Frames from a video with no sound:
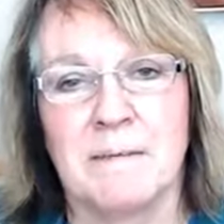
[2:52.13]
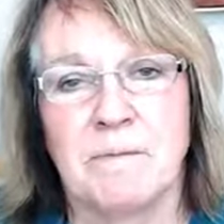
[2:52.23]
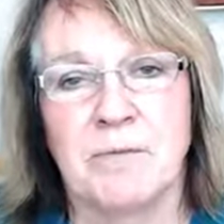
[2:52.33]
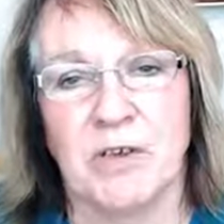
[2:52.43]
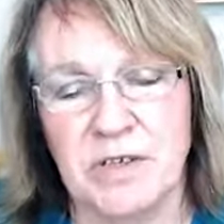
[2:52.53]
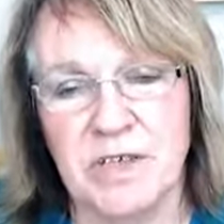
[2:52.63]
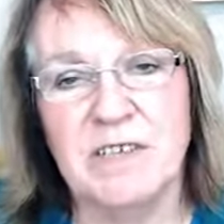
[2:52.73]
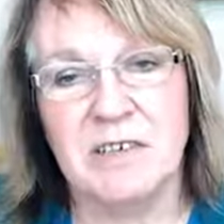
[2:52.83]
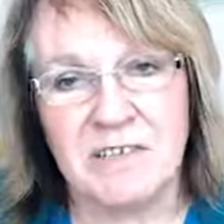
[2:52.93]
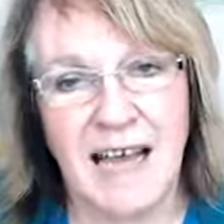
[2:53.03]
So you
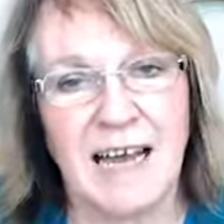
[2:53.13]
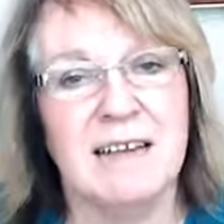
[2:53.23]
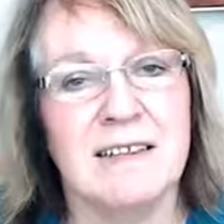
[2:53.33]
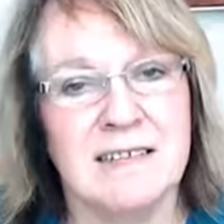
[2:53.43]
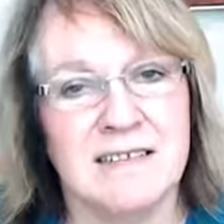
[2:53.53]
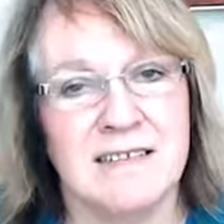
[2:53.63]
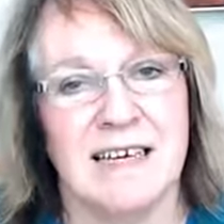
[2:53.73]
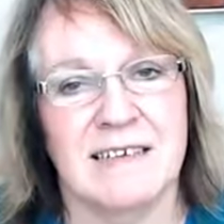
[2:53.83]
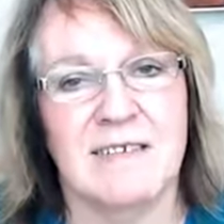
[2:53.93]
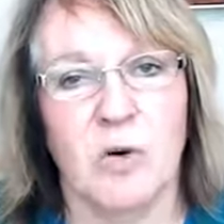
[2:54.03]
need to tackle these
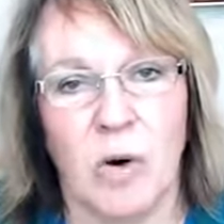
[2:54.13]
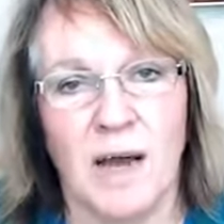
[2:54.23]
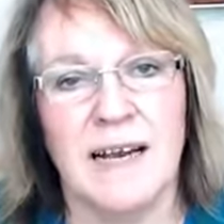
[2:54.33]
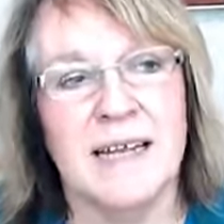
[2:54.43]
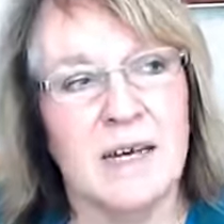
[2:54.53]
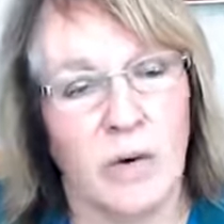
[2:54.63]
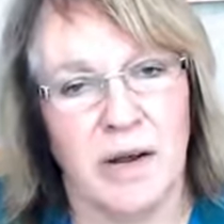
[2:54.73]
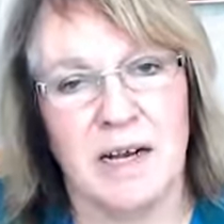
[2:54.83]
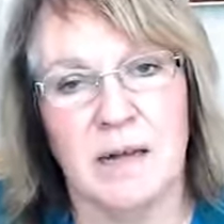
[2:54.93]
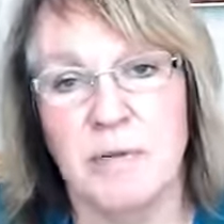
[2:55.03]
things quietly and
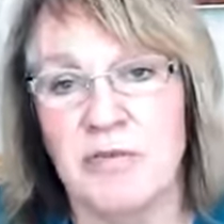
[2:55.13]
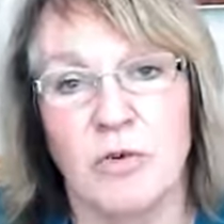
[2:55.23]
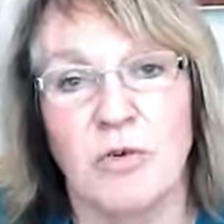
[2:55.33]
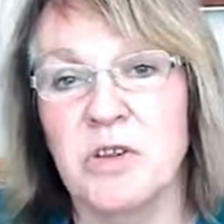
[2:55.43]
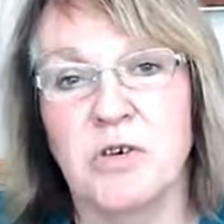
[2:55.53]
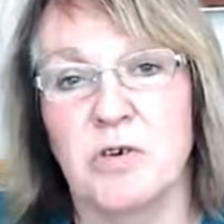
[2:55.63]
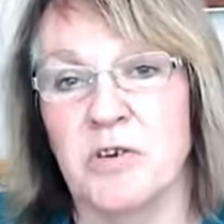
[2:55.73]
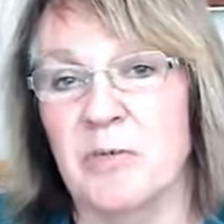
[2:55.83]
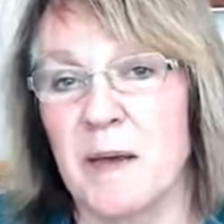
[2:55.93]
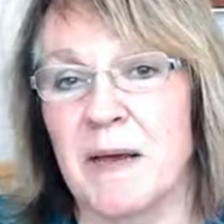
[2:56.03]
quickly before the
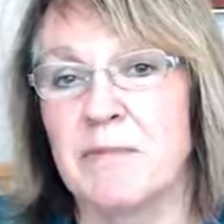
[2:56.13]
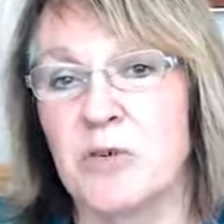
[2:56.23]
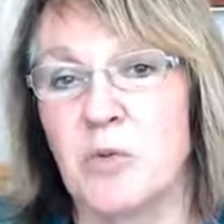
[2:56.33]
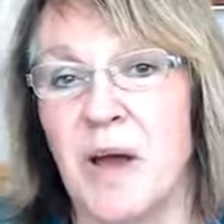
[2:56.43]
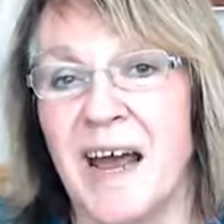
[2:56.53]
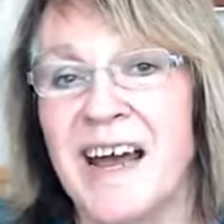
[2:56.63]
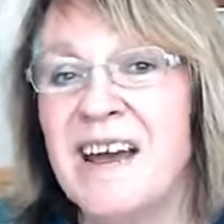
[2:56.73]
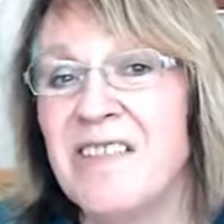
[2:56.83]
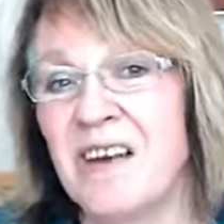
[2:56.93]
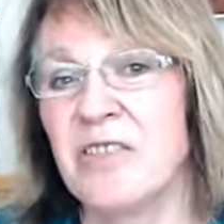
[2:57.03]
audience becomes aware
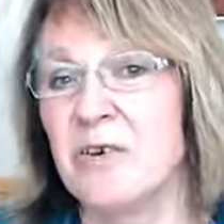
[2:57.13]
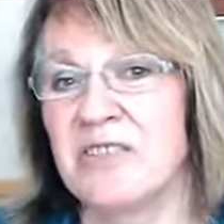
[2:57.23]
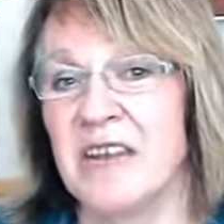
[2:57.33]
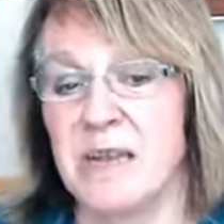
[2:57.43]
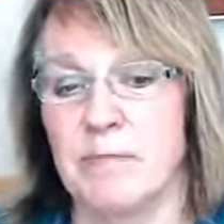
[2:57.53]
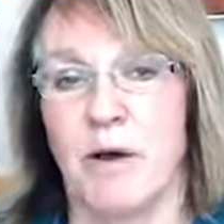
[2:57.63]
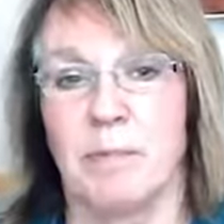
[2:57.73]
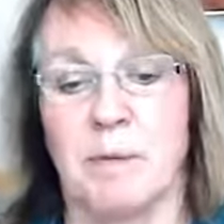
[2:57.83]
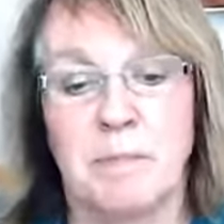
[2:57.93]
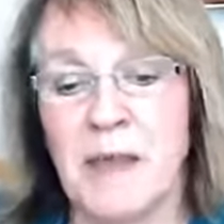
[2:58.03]
that there is any
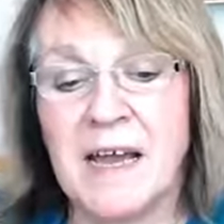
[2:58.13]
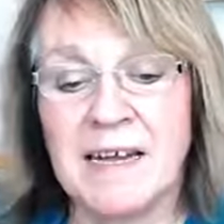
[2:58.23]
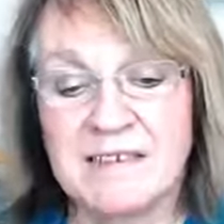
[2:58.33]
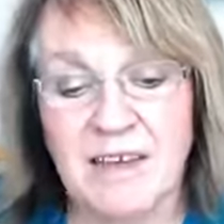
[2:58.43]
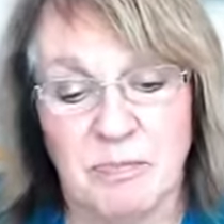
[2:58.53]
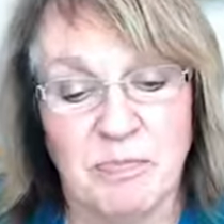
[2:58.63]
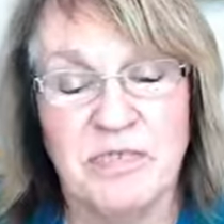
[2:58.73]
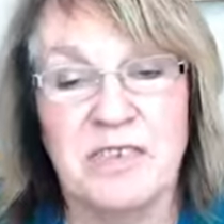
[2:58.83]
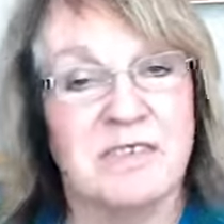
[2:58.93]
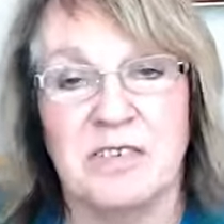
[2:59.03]
problem. So
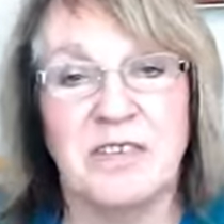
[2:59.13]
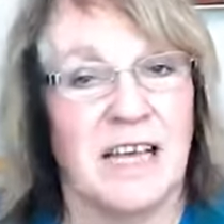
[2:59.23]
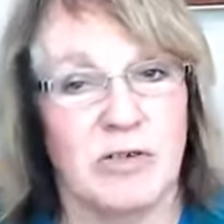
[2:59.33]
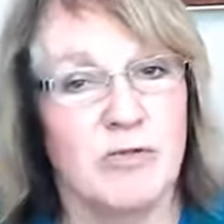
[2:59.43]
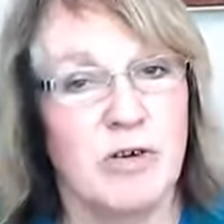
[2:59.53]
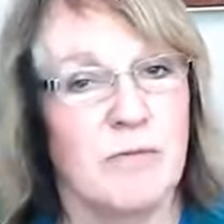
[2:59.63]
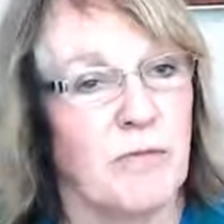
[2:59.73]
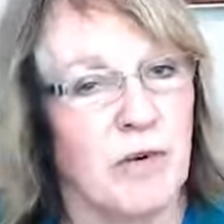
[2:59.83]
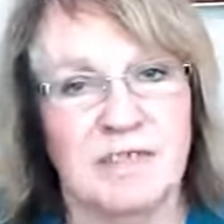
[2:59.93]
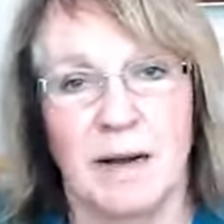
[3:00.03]
just take the room,
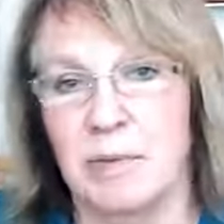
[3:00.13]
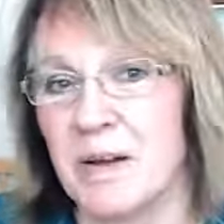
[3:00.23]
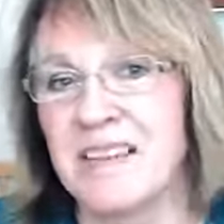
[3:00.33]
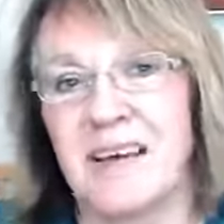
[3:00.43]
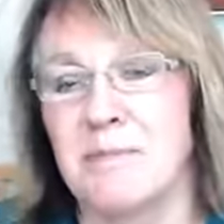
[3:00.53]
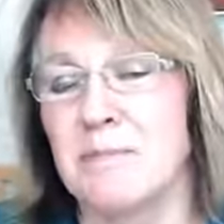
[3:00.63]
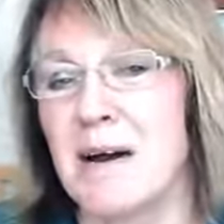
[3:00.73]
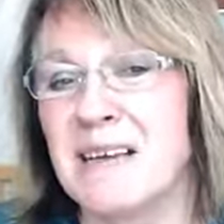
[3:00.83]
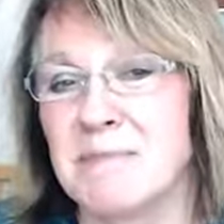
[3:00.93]
for example. And my